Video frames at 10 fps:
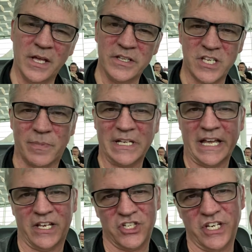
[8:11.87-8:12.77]
Typically
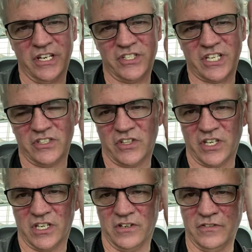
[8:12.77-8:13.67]
engineers tend to
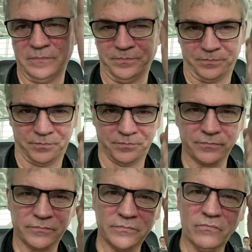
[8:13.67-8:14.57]
think of
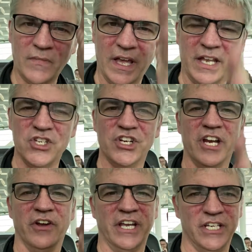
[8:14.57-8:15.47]

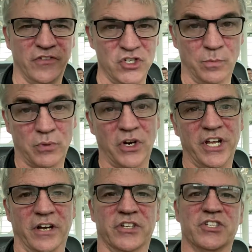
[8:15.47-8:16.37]
engineering individual
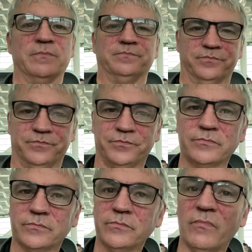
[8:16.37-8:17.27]
products,
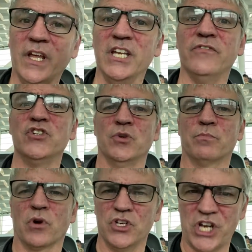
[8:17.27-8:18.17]
individual
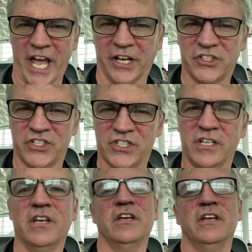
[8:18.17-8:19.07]
projects.
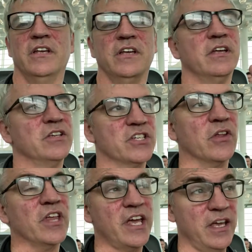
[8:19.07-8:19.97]
So
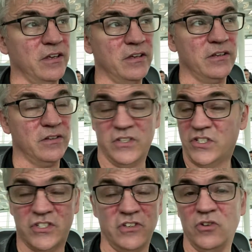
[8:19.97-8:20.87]
this
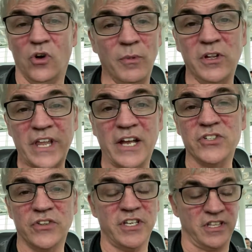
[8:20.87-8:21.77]
is a normal,
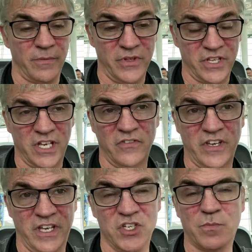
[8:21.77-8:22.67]
natural thing. They've been thinking of
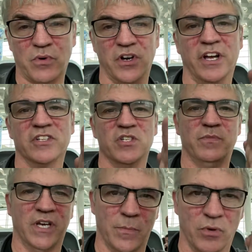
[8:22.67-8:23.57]
each product as
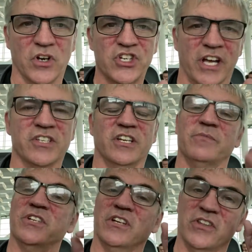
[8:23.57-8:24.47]
being a project. And I'm
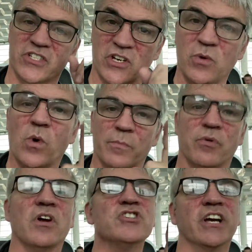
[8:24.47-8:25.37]
saying, no, there's only one
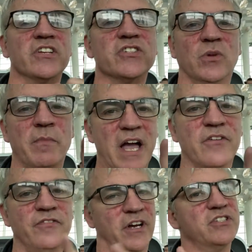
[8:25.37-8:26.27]
project. It's called
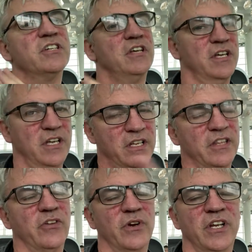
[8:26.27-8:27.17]
MAGFAST.
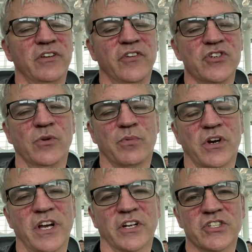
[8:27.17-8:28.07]
And there are individual
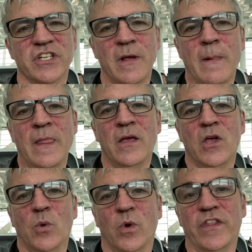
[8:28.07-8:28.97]
products
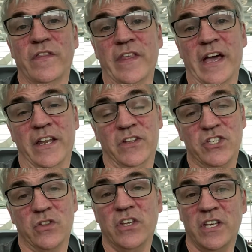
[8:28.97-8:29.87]
within that. And
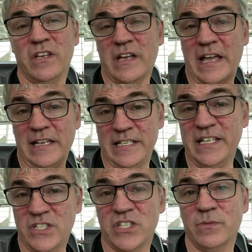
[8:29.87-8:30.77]
so the
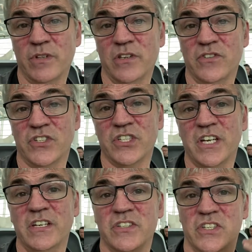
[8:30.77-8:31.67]
LED system that you've just
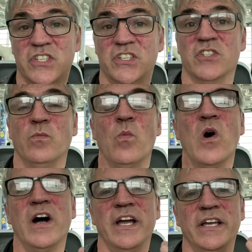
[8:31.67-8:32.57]
seen is a
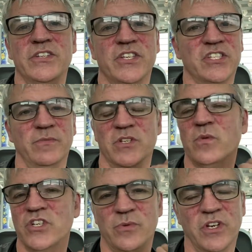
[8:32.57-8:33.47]
system-wide system. It's
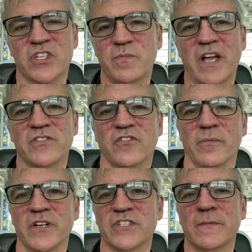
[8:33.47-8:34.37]
what you would expect
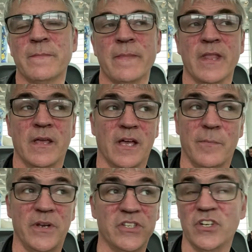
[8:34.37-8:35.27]
from us.
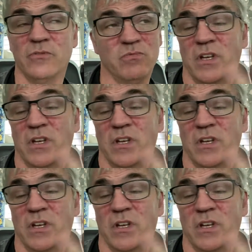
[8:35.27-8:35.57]
But it's not